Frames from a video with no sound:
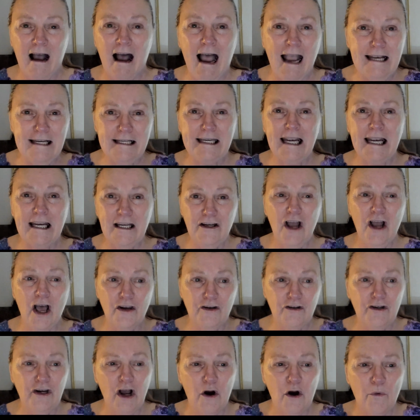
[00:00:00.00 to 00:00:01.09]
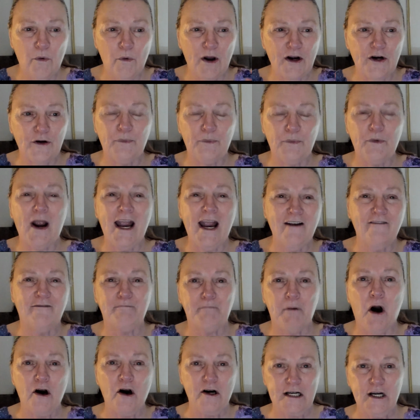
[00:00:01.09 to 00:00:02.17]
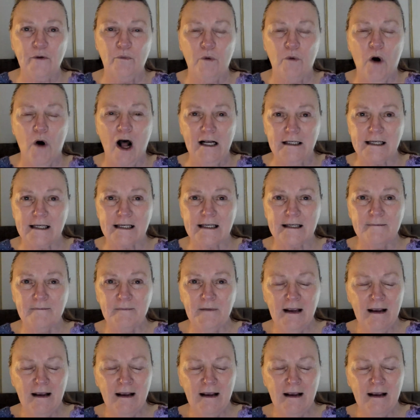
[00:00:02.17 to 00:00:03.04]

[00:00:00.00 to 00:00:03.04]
I did not know what a rave party was